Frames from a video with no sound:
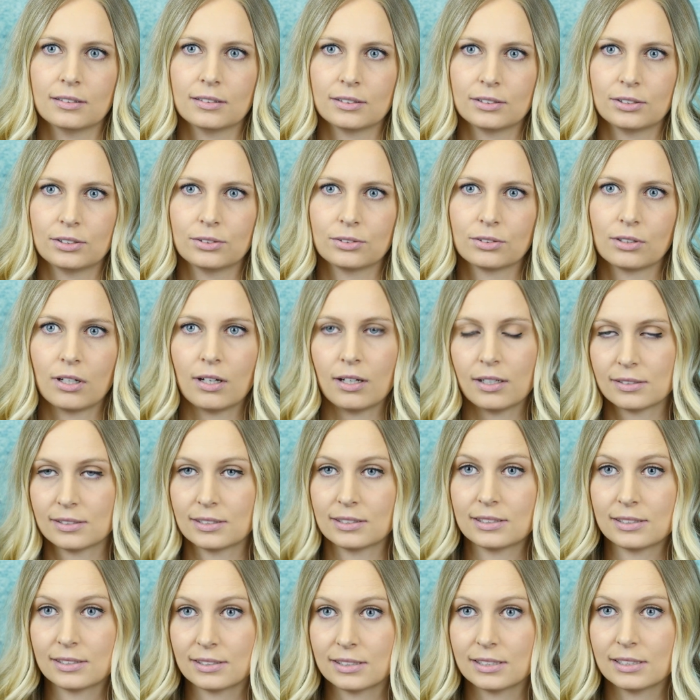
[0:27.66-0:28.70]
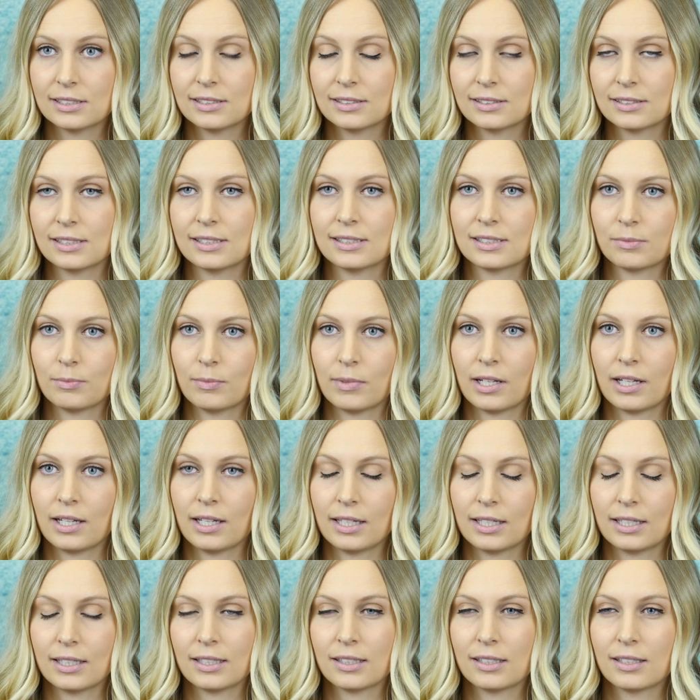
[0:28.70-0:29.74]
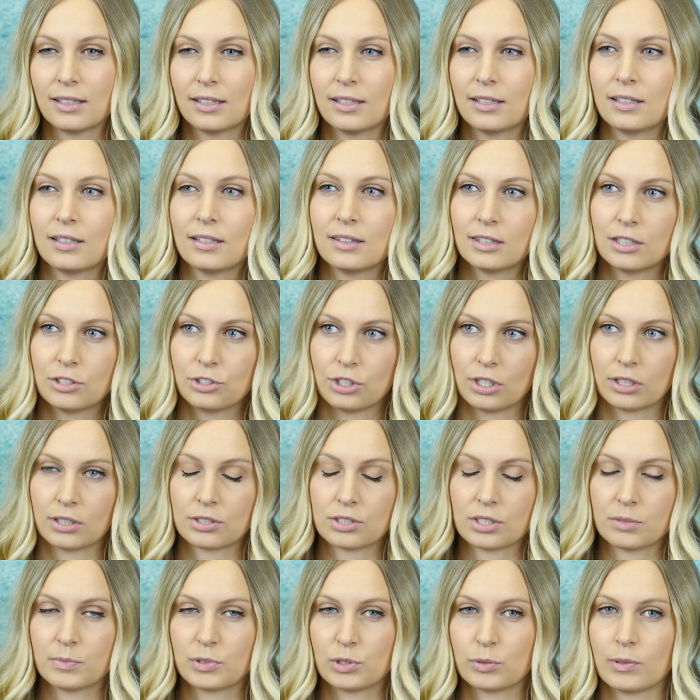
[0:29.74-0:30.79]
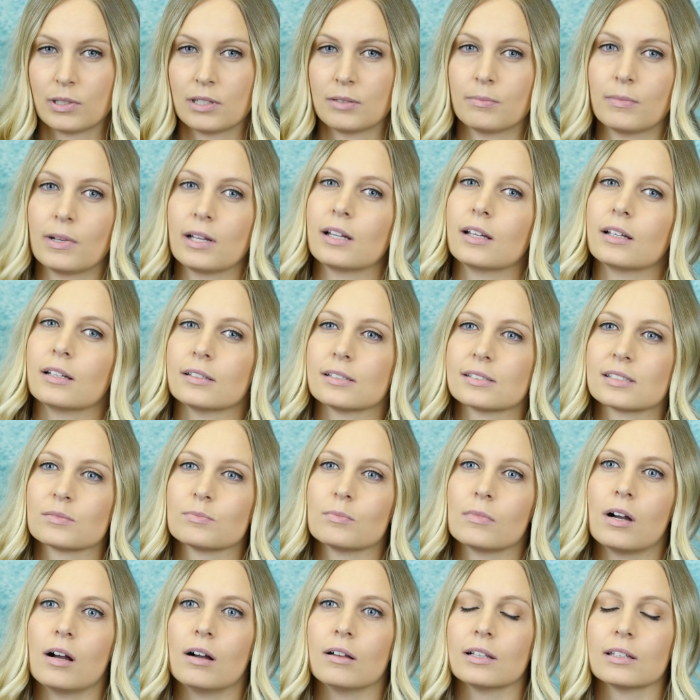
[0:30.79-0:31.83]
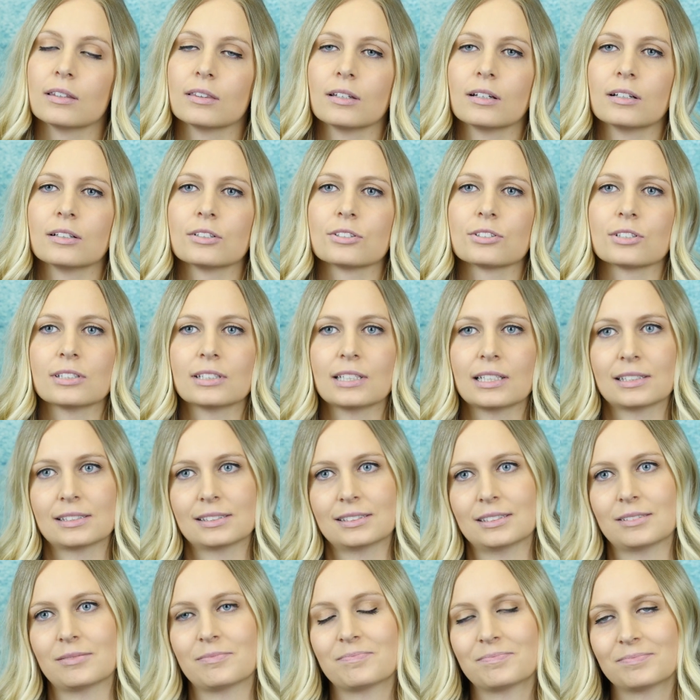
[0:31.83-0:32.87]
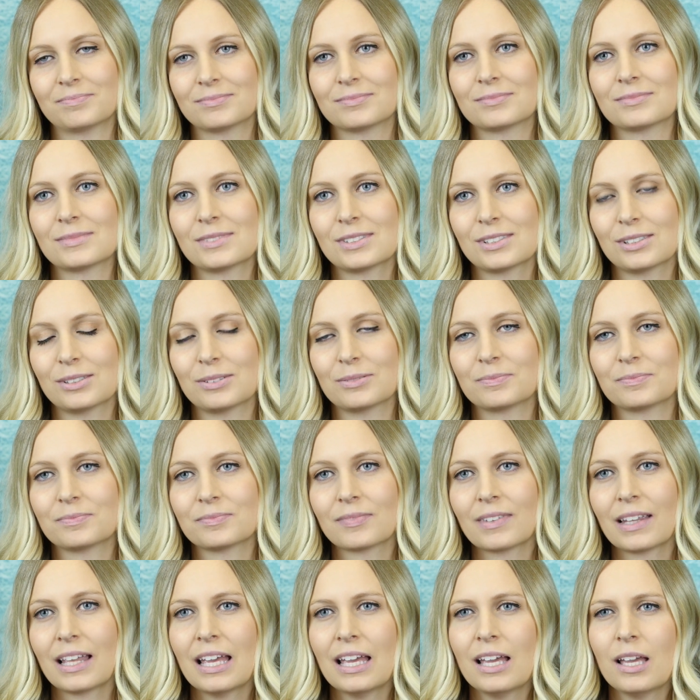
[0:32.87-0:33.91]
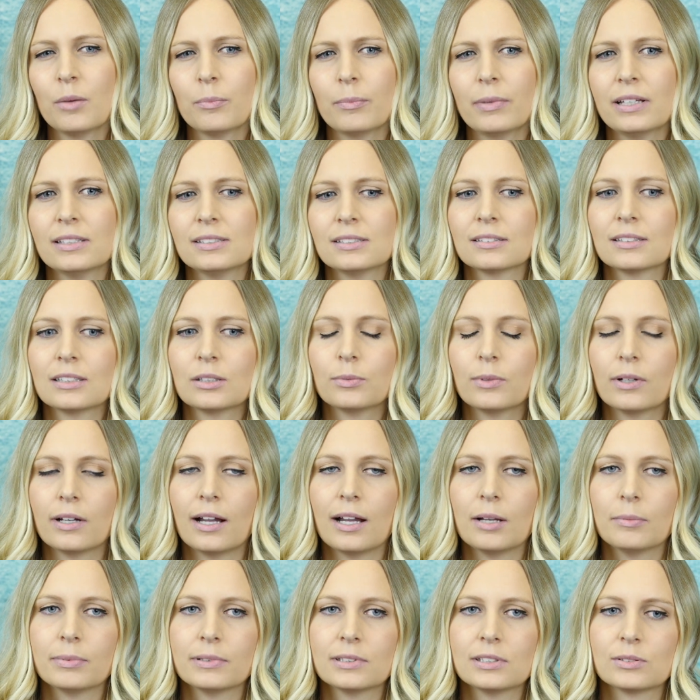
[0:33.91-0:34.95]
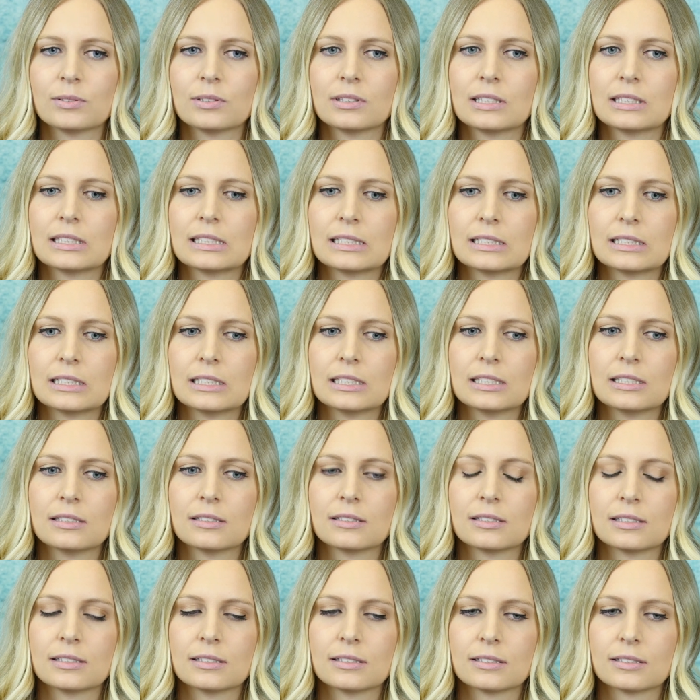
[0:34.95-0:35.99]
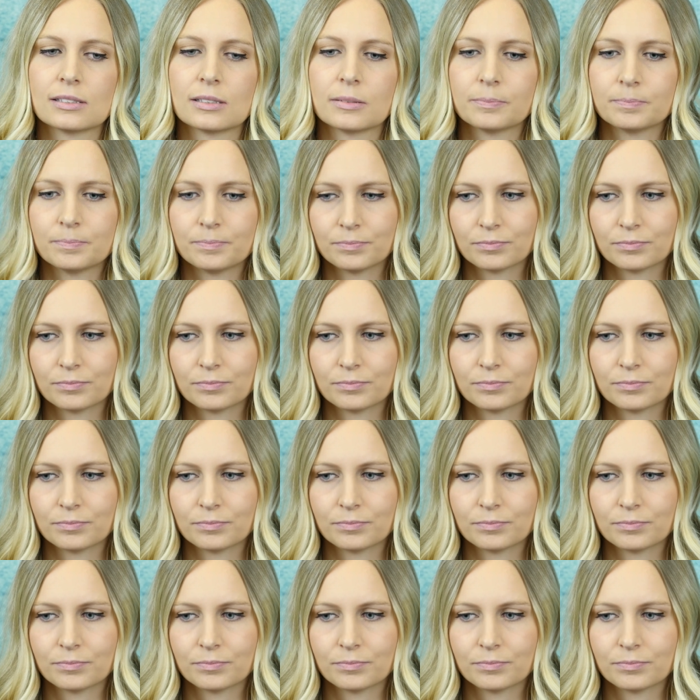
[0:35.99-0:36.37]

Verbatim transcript: to cause the disease is my the junction between my small and large intestine. So basically what happens with the disease is